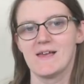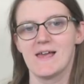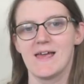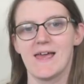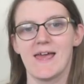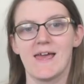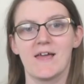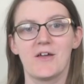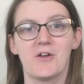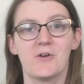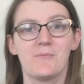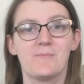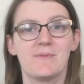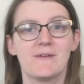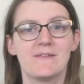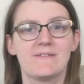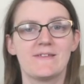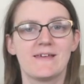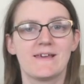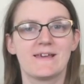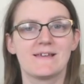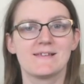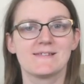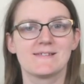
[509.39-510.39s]
It could be
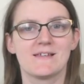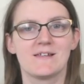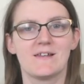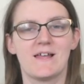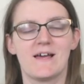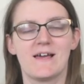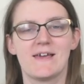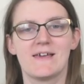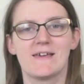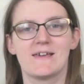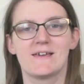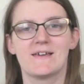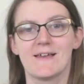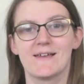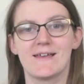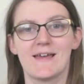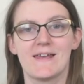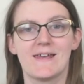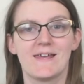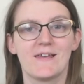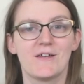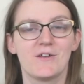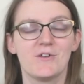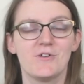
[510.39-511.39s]
things like
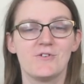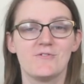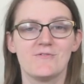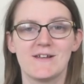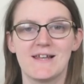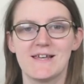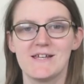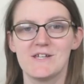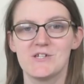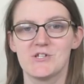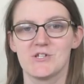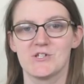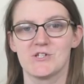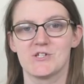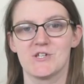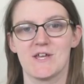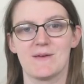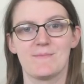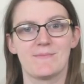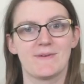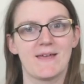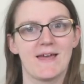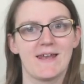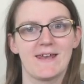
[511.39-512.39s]
getting a new
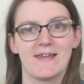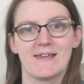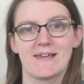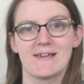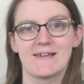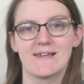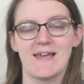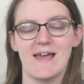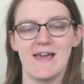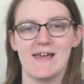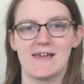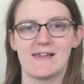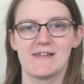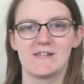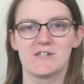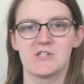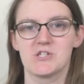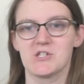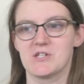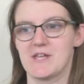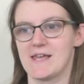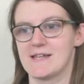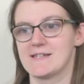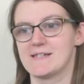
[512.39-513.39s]
relationship, getting
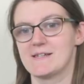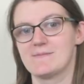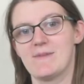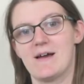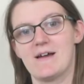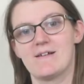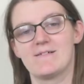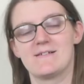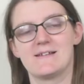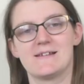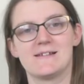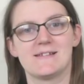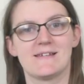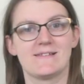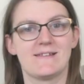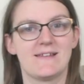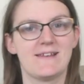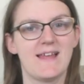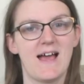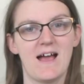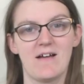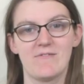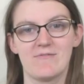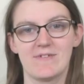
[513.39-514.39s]
engaged, getting married, and then
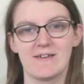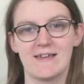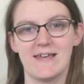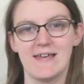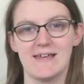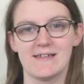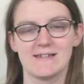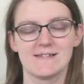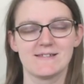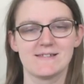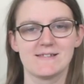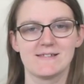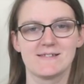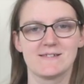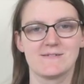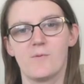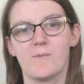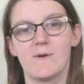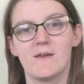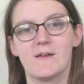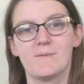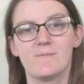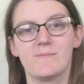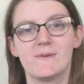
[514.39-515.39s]
having kids.
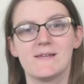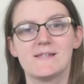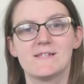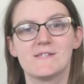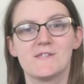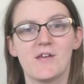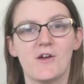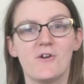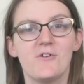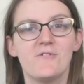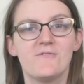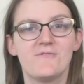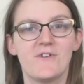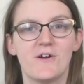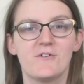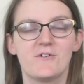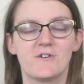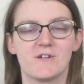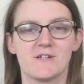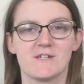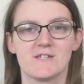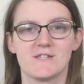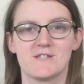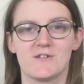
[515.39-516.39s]
We can be so
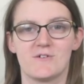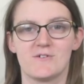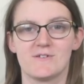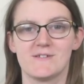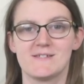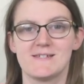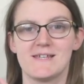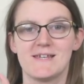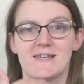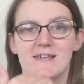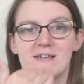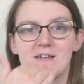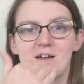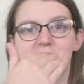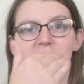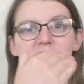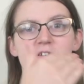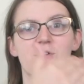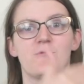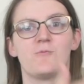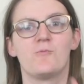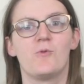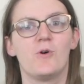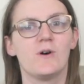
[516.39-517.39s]
focused on seeking
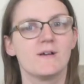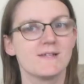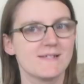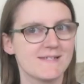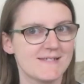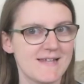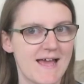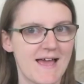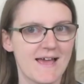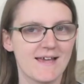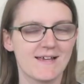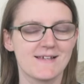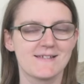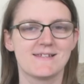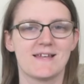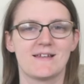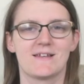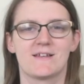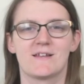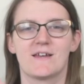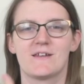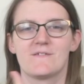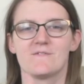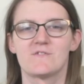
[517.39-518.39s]
after what's next
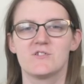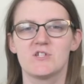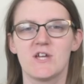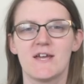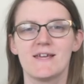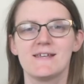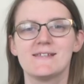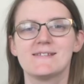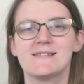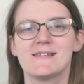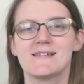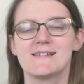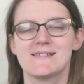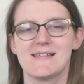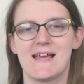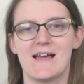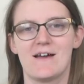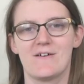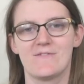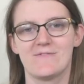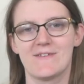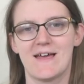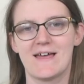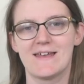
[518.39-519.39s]
and kind of chasing
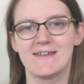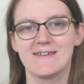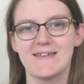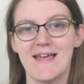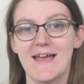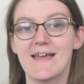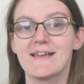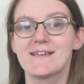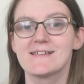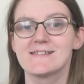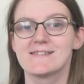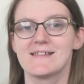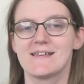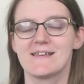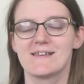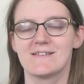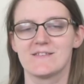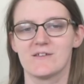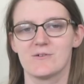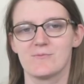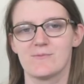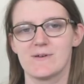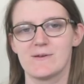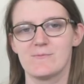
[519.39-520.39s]
down that next thing
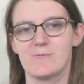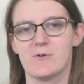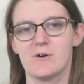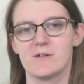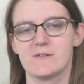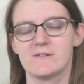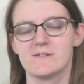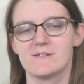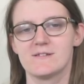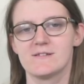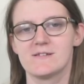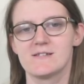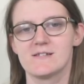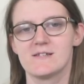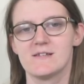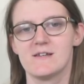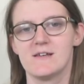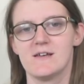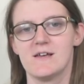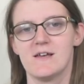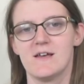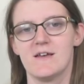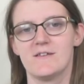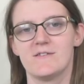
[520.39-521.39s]
that we want,
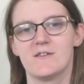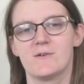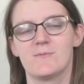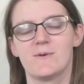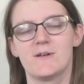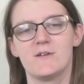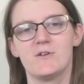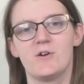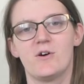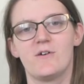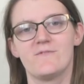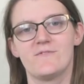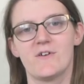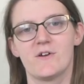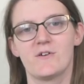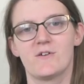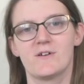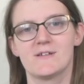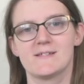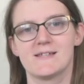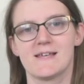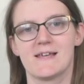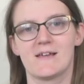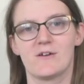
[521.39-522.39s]
that we're not
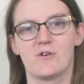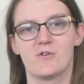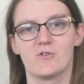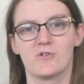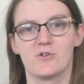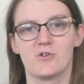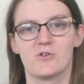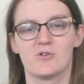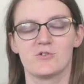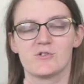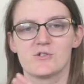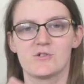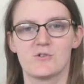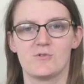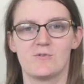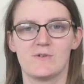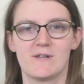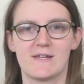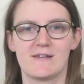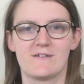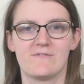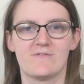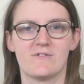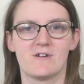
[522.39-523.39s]
focusing on God's
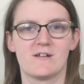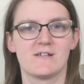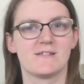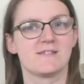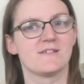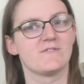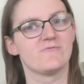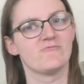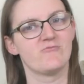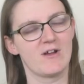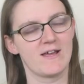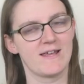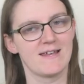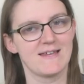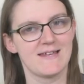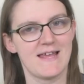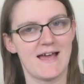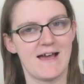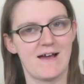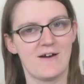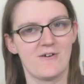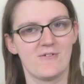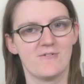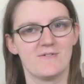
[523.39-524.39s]
calling for us right
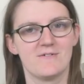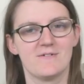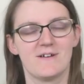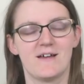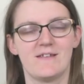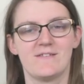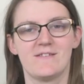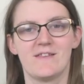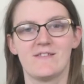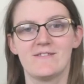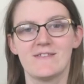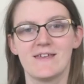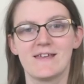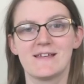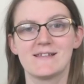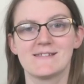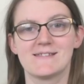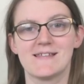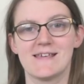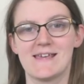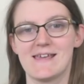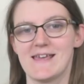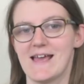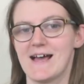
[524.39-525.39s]
now and the things
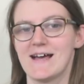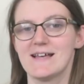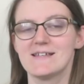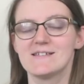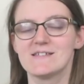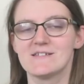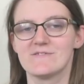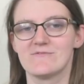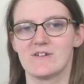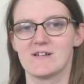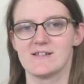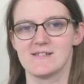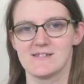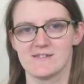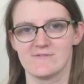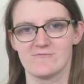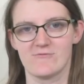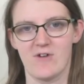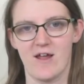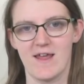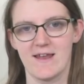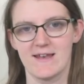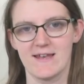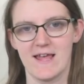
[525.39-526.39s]
that he has for us
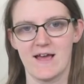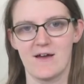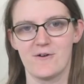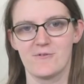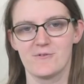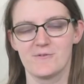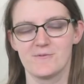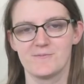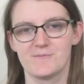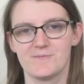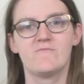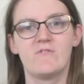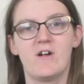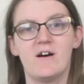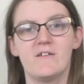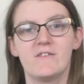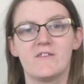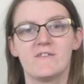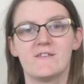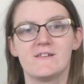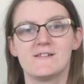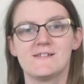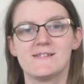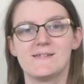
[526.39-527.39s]
right now.
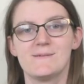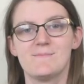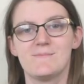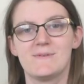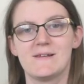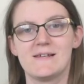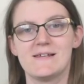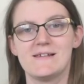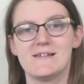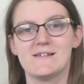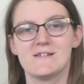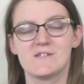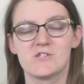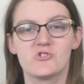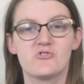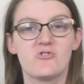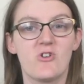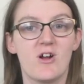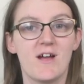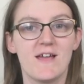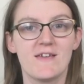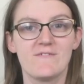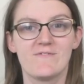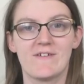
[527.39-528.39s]
Rather than simply
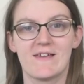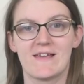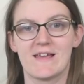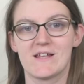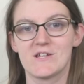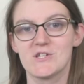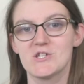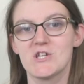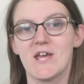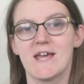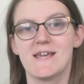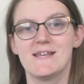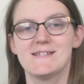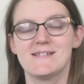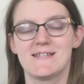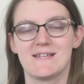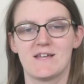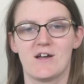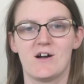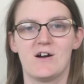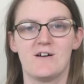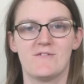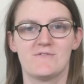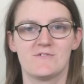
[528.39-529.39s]
striving and chasing
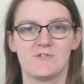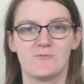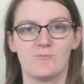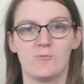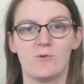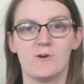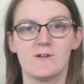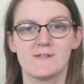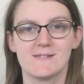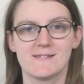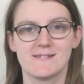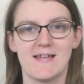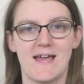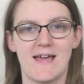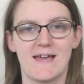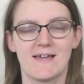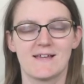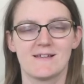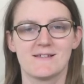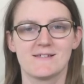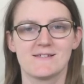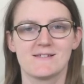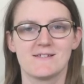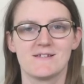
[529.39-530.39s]
after what's
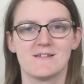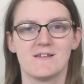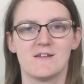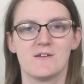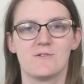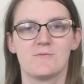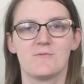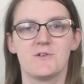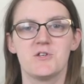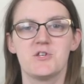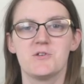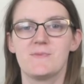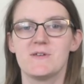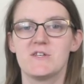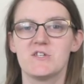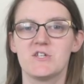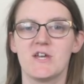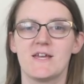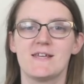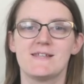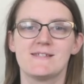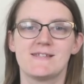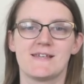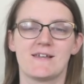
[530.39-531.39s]
next, we should be
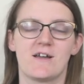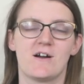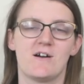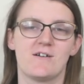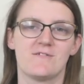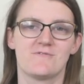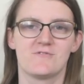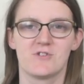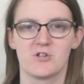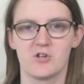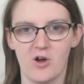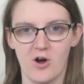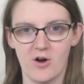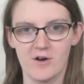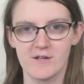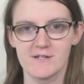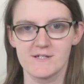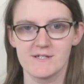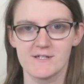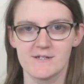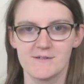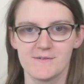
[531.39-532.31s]
chasing after God.